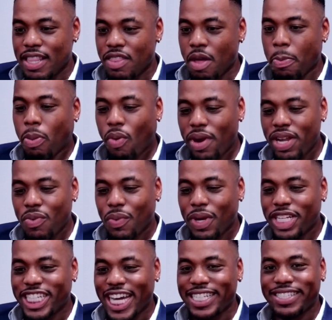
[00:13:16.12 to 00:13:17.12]
the point at
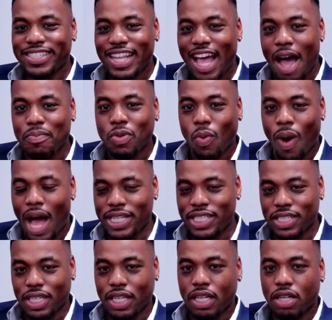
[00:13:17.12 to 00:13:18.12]
which I stopped
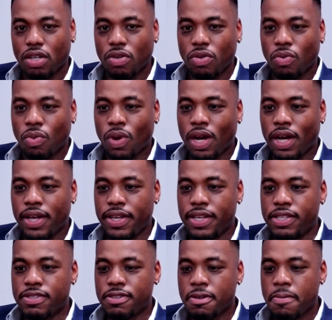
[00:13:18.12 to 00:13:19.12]
watching
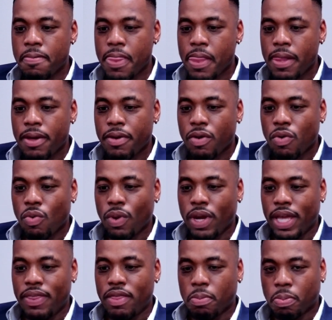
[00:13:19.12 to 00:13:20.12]
was
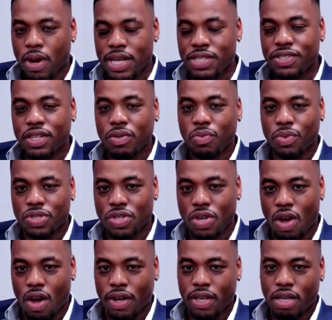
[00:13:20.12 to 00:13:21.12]
when the president was
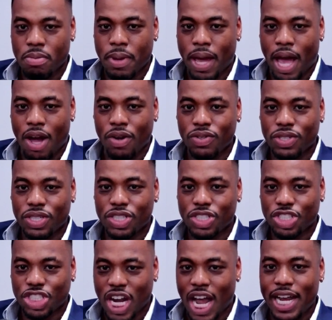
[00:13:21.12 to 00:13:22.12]
talking about
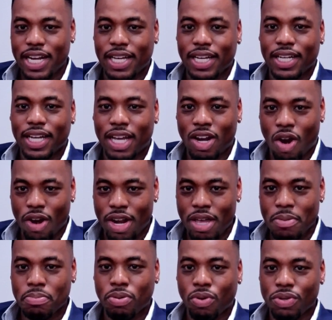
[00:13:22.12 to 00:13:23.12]
China and our
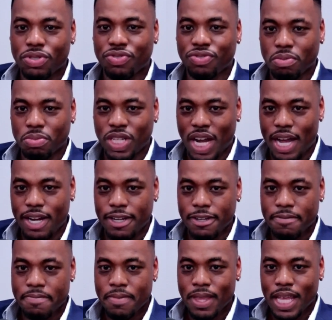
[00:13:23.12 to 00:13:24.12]
imports from China.
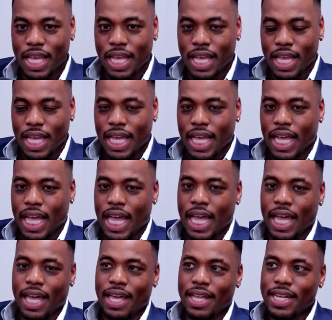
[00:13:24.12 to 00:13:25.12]

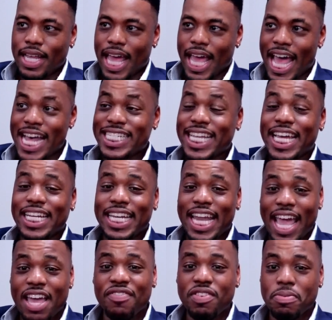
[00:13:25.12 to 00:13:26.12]
And as a
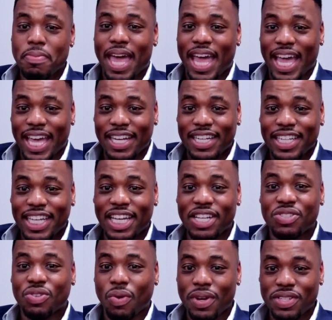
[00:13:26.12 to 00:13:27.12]
Navy man,
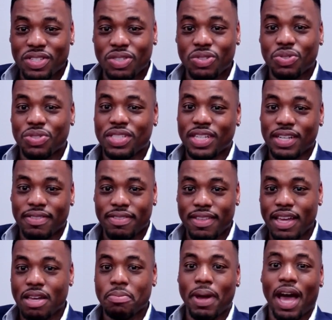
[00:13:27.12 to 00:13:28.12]
it's always interesting to
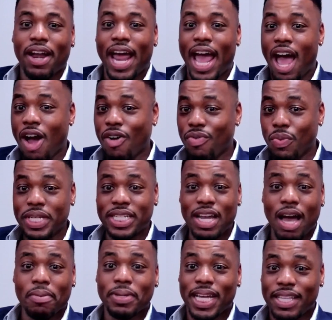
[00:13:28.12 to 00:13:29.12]
think about how if we
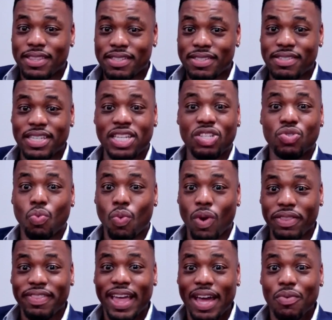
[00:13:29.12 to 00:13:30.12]
dominate the seas,
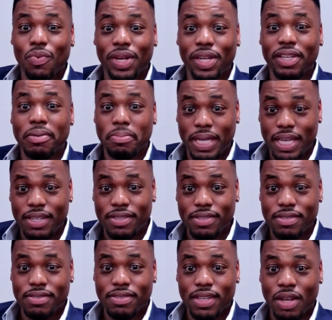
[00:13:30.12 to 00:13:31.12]
what that really
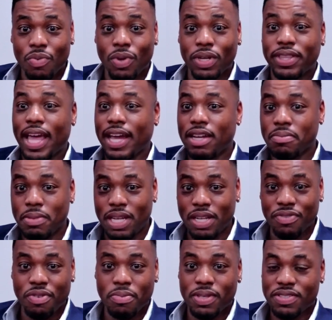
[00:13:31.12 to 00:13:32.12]
means and what that can
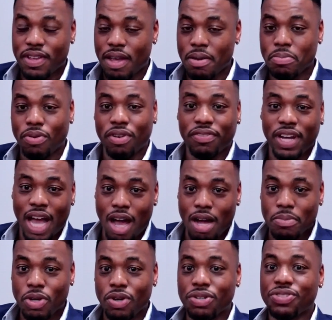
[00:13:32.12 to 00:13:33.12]
mean from the standpoint of
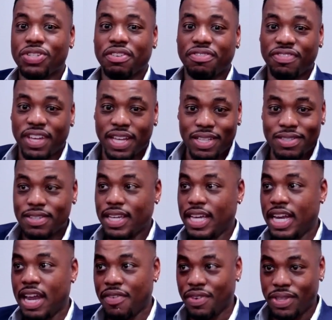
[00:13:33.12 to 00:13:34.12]
commerce, defense,
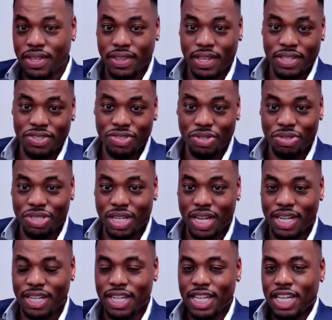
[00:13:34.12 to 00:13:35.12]
and everything that's
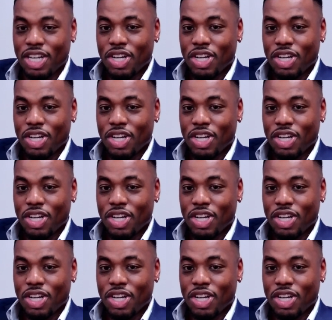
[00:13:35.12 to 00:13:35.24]
associated.